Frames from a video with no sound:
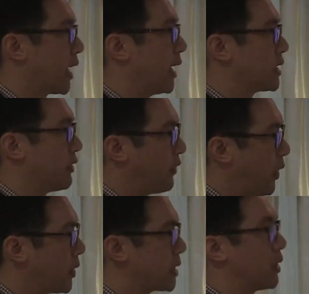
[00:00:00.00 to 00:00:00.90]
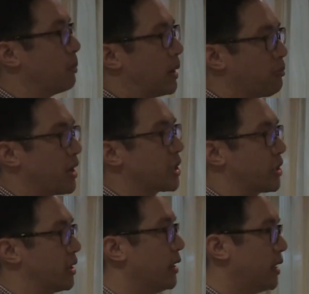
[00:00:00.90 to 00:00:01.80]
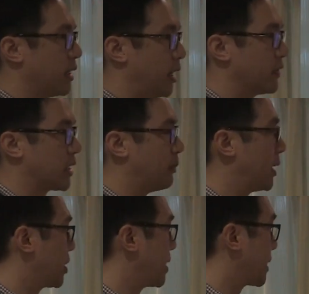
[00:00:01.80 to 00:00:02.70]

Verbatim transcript: care, so focusing on blood pressure, lifestyle measures,